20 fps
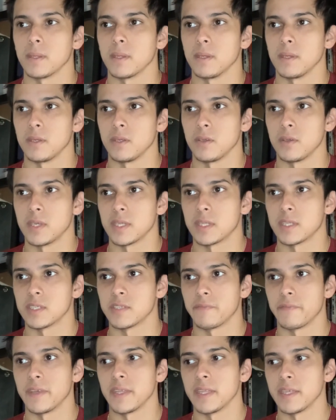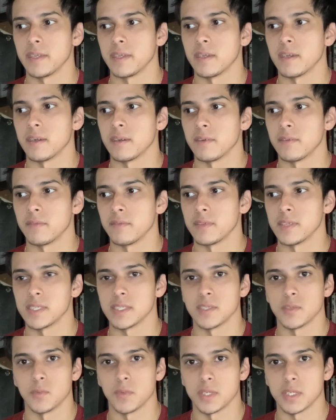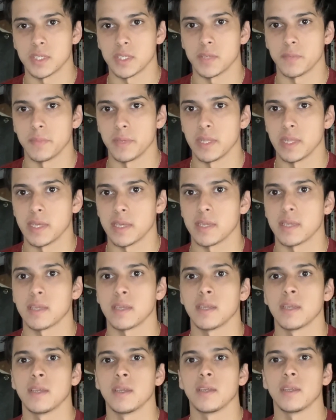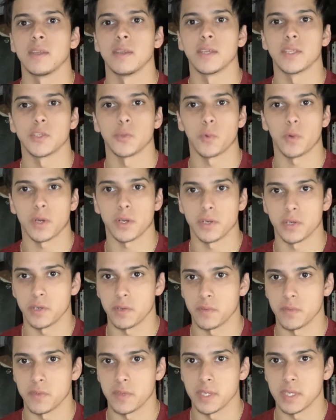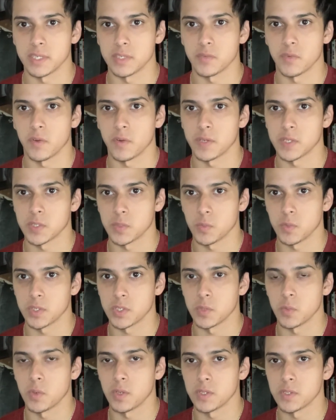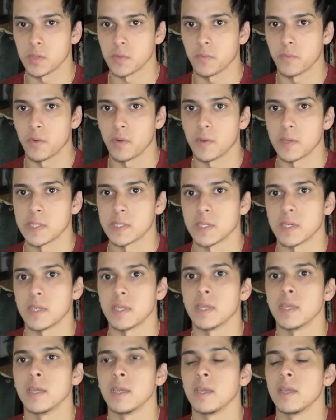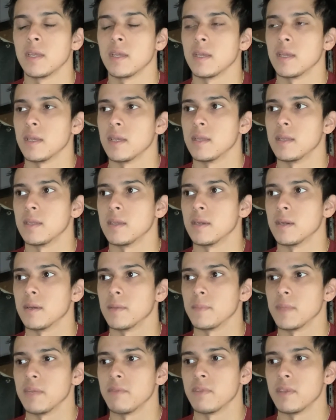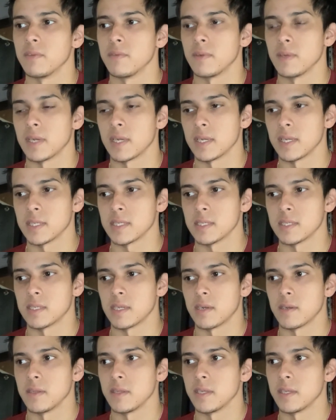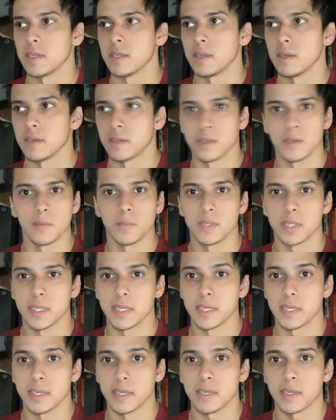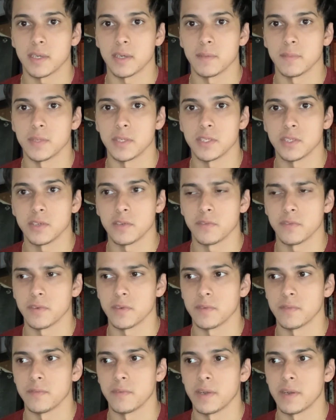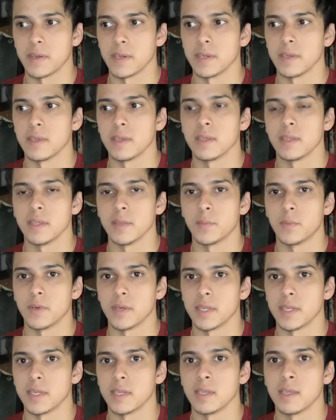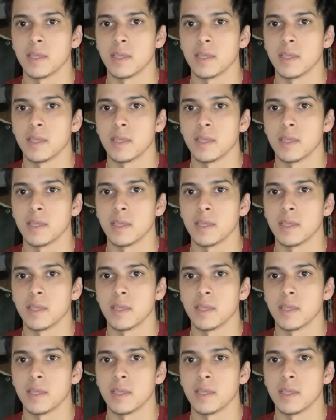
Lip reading: you get this feeling of this is what it should be like. You get to work on your own things, focus on what you want to focus on. And even if you're not necessarily accumulating income, you still feel very liberated.